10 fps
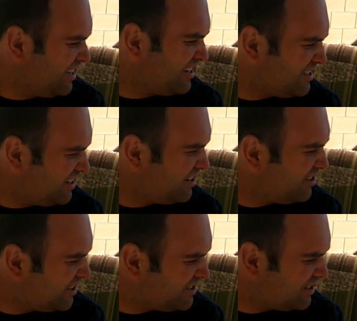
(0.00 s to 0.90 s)

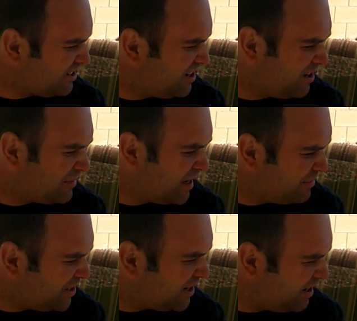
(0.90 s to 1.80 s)
casino that took all my
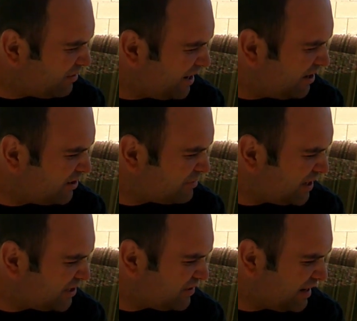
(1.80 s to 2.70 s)
money. Raiders
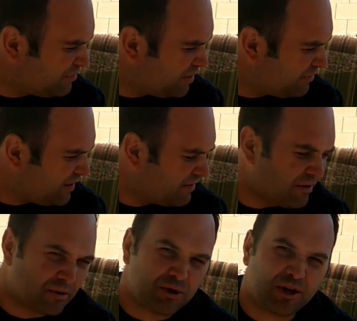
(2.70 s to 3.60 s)
minus 5.5
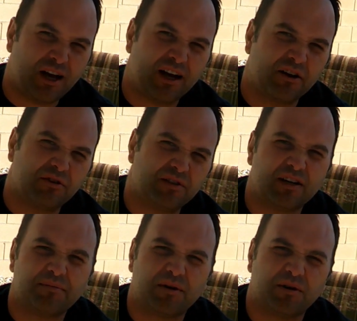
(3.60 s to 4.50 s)
over to Chicago.
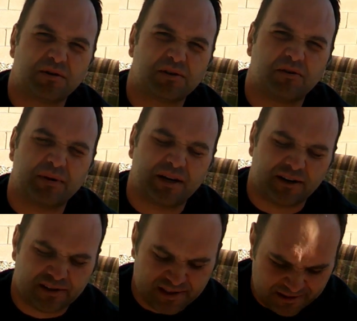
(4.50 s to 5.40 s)
Dumb Oso
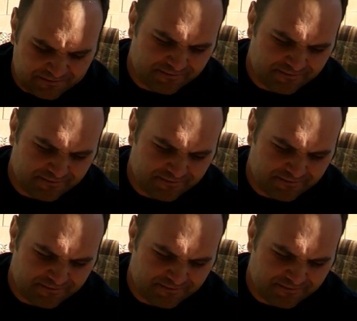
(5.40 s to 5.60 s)
Bears.